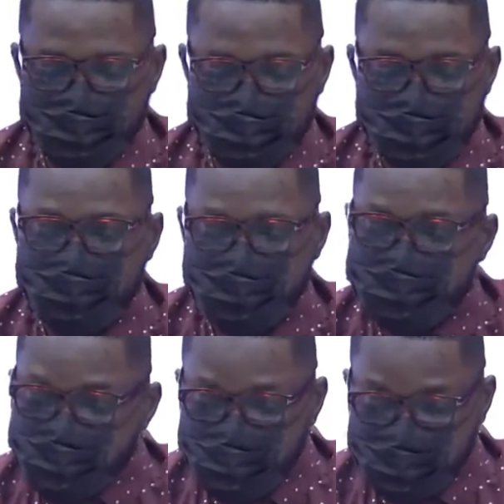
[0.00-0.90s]
Yeah,
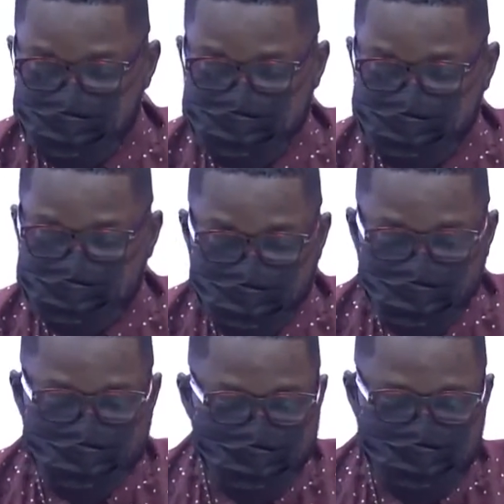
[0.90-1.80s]
I know it hurts, but it
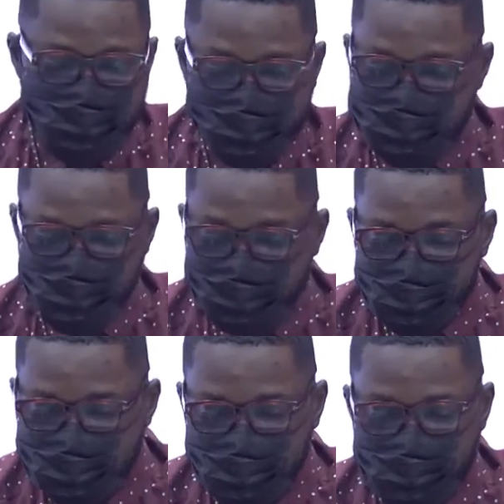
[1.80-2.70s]
only hurts because you're
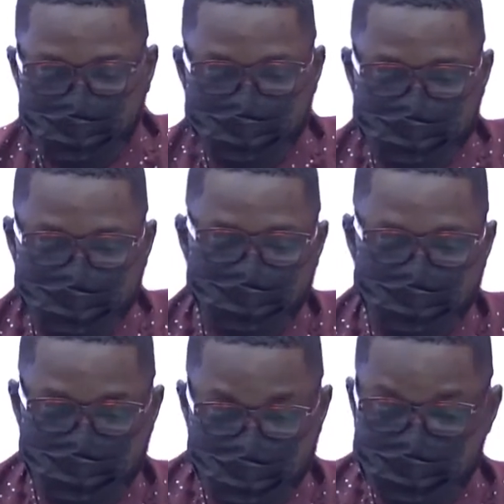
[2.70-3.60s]
holding on to it.
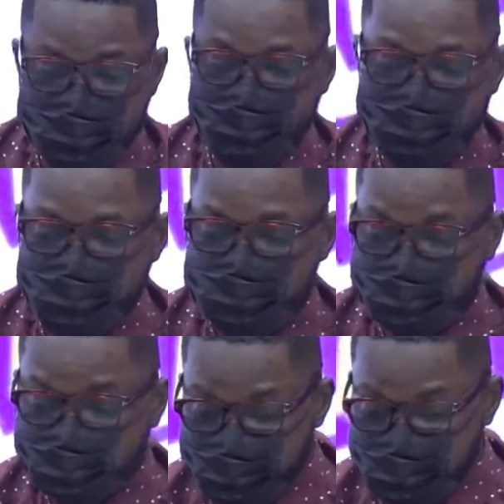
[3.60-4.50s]
So what are you
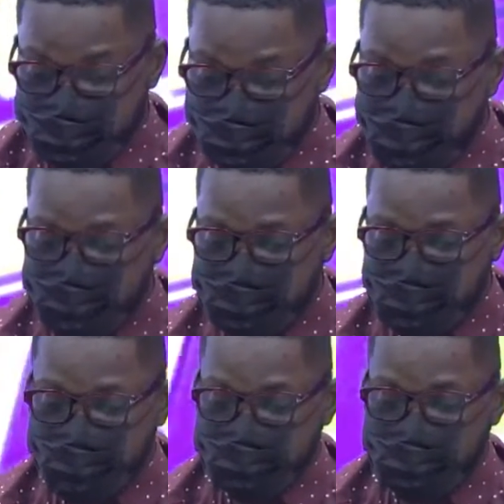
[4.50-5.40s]
supposed to do? How are you
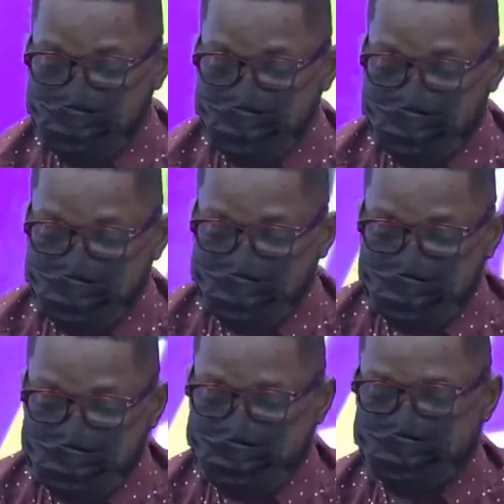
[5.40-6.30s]
supposed to get